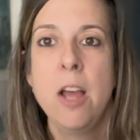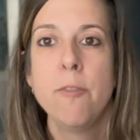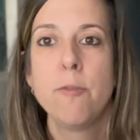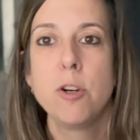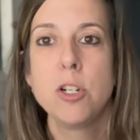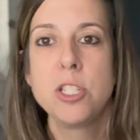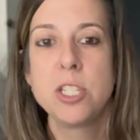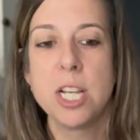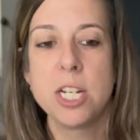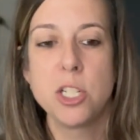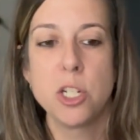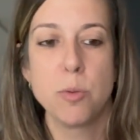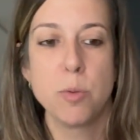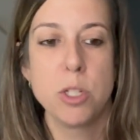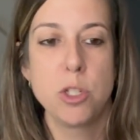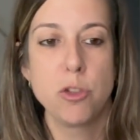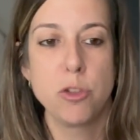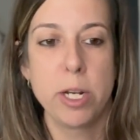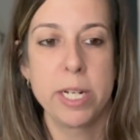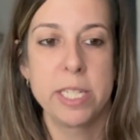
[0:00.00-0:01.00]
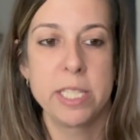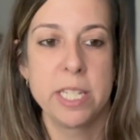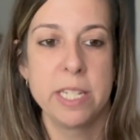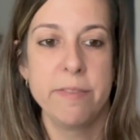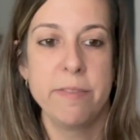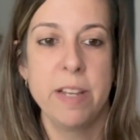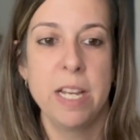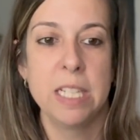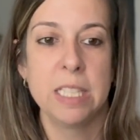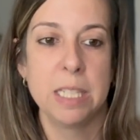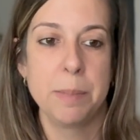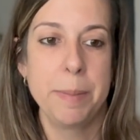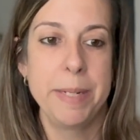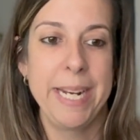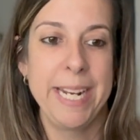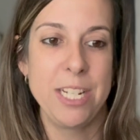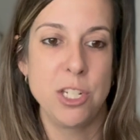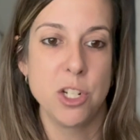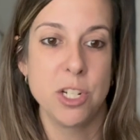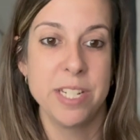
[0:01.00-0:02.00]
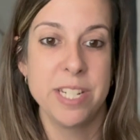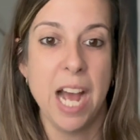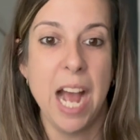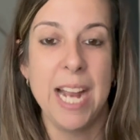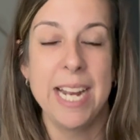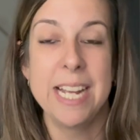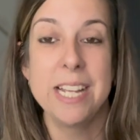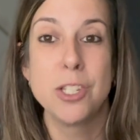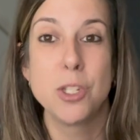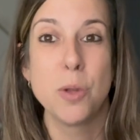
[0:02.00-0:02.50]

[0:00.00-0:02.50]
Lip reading: for such a restrictive elimination diet.